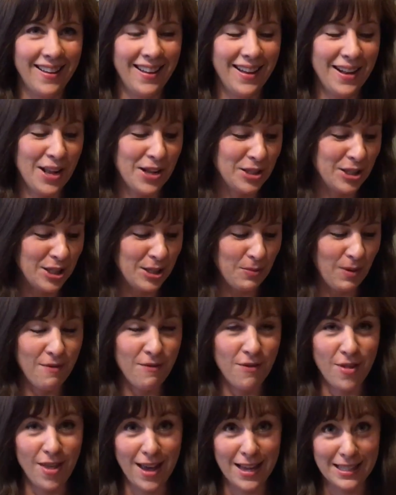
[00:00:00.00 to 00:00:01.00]
and I'll just wait
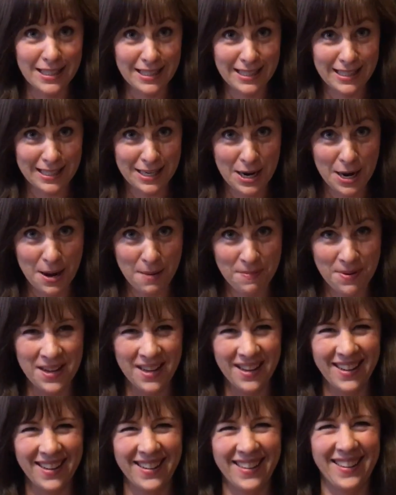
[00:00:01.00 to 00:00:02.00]
for that to stop.
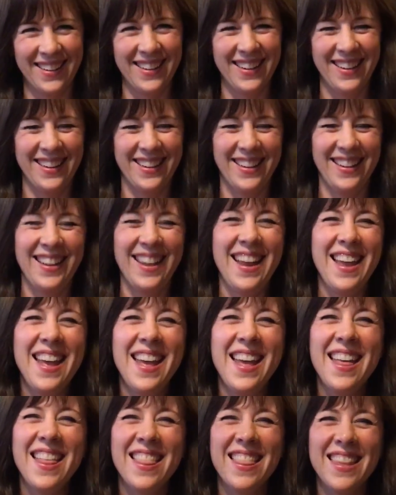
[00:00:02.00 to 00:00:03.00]

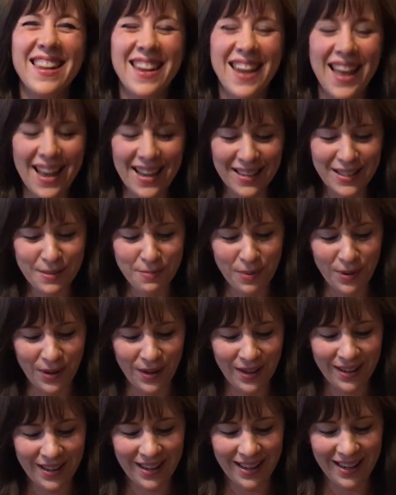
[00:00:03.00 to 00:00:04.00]
The next
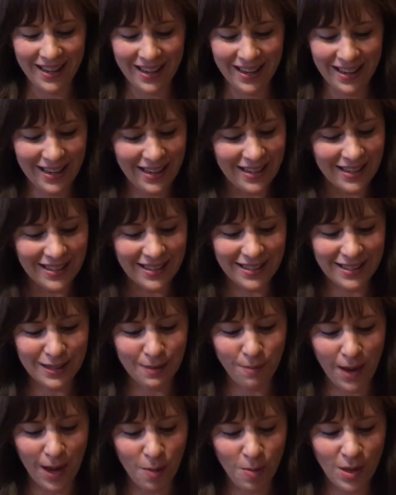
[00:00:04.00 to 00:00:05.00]
book is
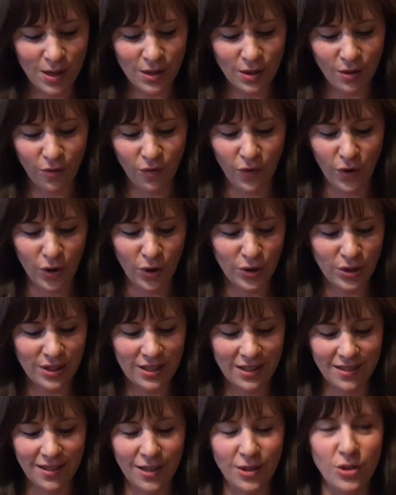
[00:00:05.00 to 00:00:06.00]
Baby's
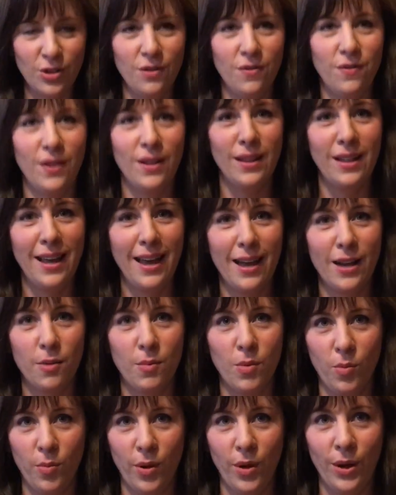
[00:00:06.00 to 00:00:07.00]
first touchy-feely
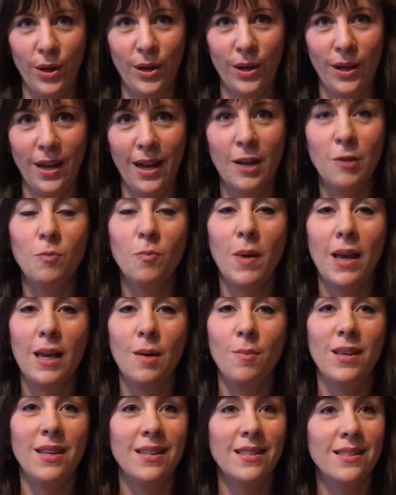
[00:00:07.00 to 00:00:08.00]
animal book. And
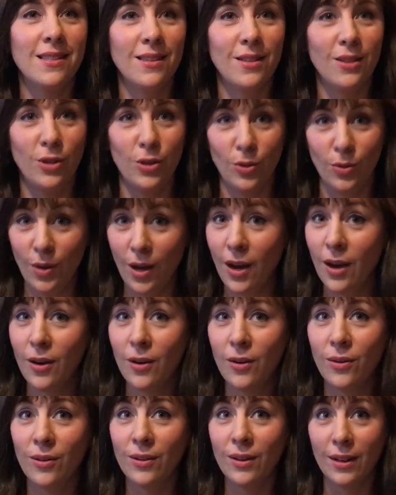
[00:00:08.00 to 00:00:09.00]
babies, you
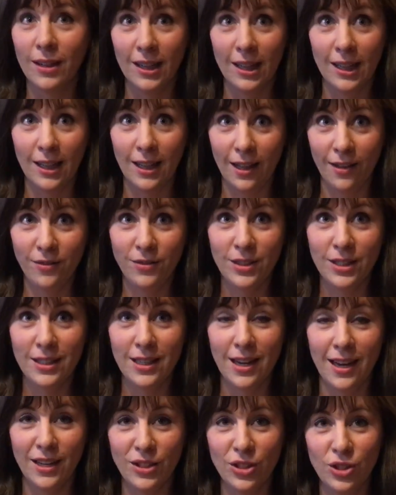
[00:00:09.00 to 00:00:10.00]
know, love to
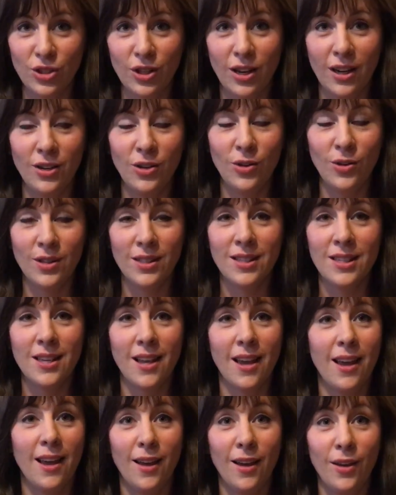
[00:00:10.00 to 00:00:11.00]
touch, and you can
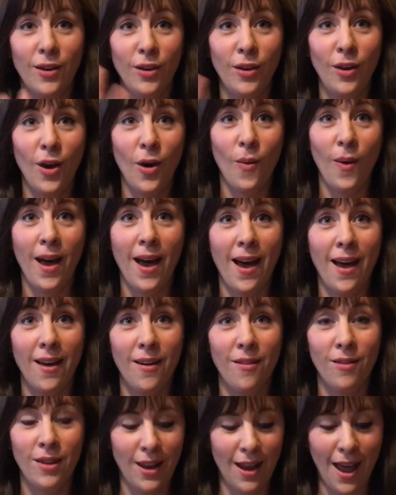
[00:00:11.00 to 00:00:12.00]
say, go
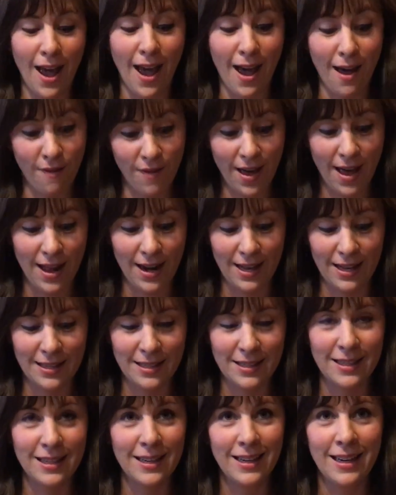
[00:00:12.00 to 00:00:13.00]
ahead, have at
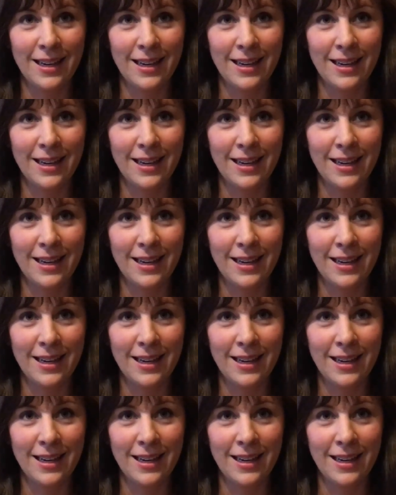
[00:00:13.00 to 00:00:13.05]
it.